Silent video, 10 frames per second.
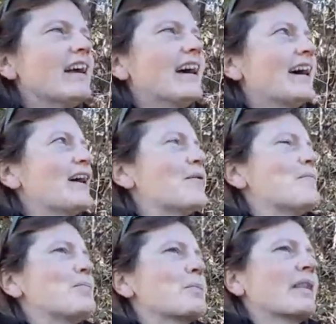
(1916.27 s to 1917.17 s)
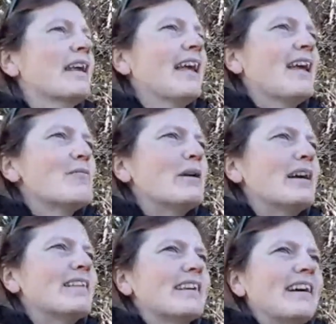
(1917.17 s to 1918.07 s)
but
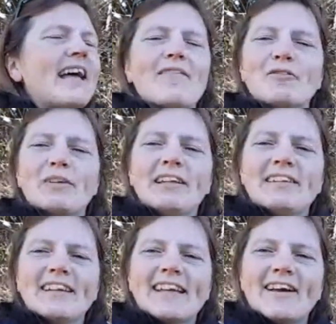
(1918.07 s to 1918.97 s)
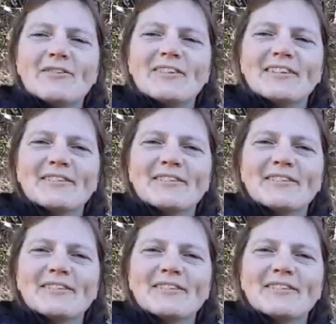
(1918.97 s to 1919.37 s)
I haven't really done a count.